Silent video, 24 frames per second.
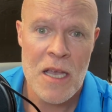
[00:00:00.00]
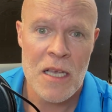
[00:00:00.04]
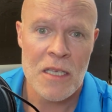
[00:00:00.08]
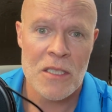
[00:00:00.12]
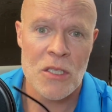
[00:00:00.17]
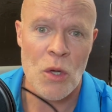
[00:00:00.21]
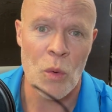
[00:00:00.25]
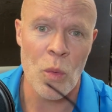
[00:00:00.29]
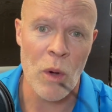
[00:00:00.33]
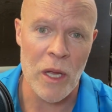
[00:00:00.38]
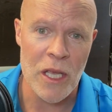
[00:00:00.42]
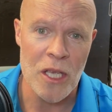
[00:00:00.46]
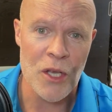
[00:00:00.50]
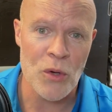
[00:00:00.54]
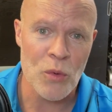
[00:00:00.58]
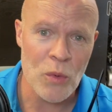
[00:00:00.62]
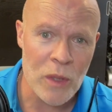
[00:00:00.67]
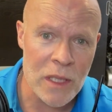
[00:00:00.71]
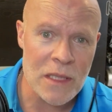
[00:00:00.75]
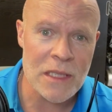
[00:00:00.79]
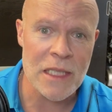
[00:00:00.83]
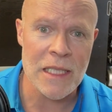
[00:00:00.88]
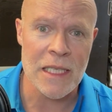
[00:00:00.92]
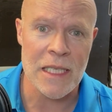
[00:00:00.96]
So what you
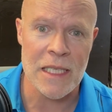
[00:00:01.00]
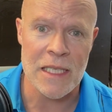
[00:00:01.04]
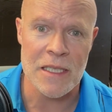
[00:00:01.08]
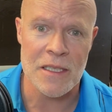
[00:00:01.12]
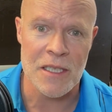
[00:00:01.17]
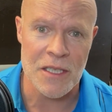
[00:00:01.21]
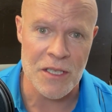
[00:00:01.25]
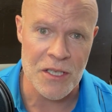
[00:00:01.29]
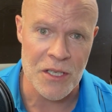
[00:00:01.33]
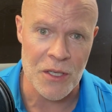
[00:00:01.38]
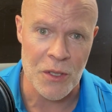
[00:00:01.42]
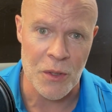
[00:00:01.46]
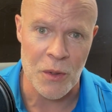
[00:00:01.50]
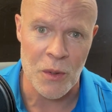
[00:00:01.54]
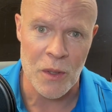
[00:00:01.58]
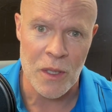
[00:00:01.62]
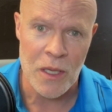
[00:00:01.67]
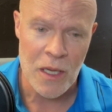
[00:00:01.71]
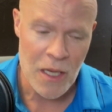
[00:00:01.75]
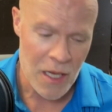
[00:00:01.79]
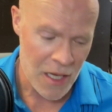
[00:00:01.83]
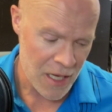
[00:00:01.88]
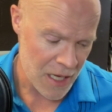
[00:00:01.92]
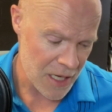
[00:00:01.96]
really need to do
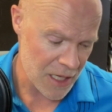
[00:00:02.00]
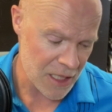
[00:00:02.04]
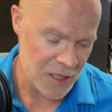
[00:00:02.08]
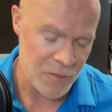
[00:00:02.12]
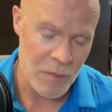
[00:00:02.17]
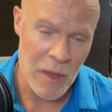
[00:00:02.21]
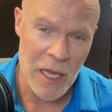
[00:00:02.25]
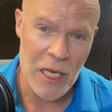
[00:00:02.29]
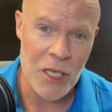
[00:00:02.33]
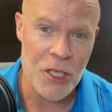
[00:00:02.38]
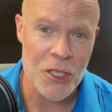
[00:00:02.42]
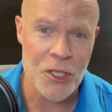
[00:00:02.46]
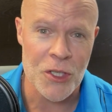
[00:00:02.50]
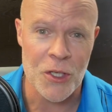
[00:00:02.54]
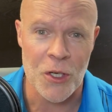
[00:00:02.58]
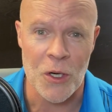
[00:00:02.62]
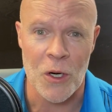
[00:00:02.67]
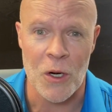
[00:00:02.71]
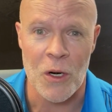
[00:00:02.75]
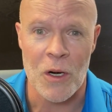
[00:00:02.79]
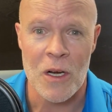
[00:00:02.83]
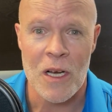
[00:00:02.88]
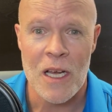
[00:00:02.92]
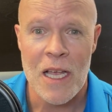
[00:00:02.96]
is make
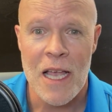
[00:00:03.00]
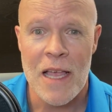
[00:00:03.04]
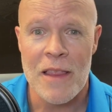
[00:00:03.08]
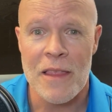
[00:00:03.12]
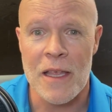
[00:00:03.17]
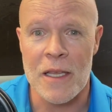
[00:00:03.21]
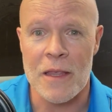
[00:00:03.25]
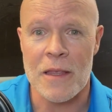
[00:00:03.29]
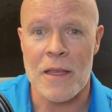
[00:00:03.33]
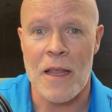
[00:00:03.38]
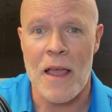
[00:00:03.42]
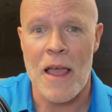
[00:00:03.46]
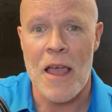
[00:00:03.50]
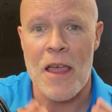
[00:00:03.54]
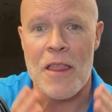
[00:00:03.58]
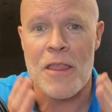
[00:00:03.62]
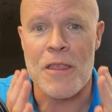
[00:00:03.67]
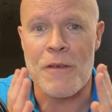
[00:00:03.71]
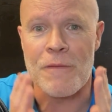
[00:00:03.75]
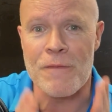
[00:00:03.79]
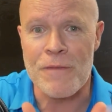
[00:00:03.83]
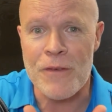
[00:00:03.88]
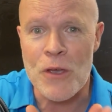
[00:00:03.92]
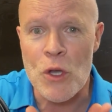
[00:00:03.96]
sure that
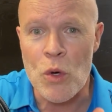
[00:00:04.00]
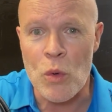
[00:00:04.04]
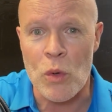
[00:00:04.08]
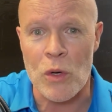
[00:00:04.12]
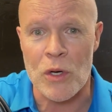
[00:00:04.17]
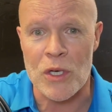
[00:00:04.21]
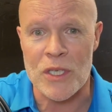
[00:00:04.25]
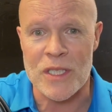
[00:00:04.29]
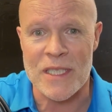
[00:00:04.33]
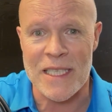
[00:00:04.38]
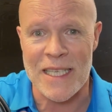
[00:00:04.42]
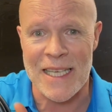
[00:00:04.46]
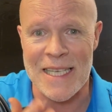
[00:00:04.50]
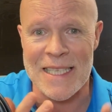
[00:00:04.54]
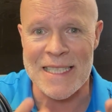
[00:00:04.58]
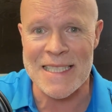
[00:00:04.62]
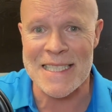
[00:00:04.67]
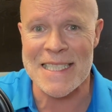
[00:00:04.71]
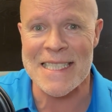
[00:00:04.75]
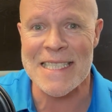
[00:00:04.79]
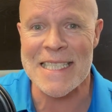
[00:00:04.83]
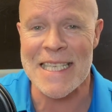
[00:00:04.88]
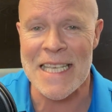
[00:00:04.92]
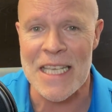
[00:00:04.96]
the viewers can
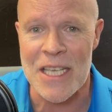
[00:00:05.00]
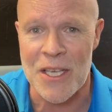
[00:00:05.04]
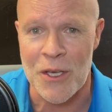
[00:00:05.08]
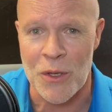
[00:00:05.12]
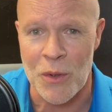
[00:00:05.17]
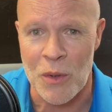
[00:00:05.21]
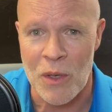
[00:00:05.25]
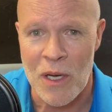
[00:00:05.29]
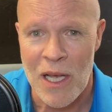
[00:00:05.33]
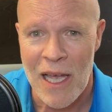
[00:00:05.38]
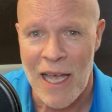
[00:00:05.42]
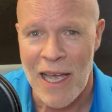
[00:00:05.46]
see you.